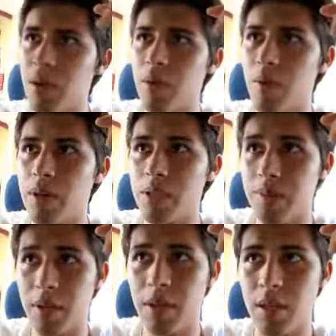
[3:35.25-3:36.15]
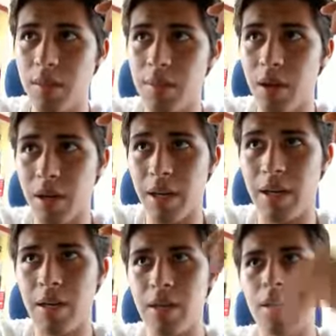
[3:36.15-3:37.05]
Was the Berlin
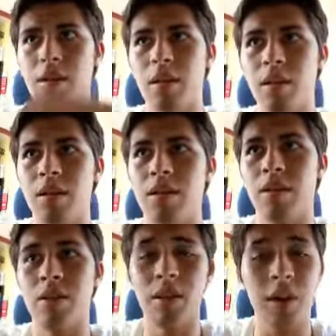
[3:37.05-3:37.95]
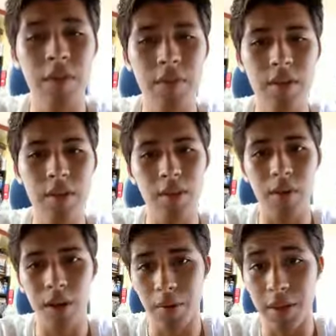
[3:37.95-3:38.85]
blockade and airlift,
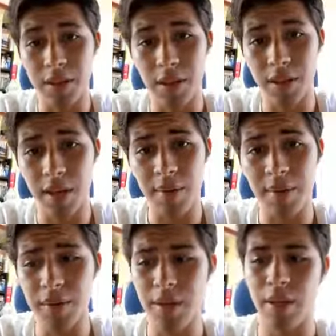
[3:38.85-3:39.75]
what I was talking about.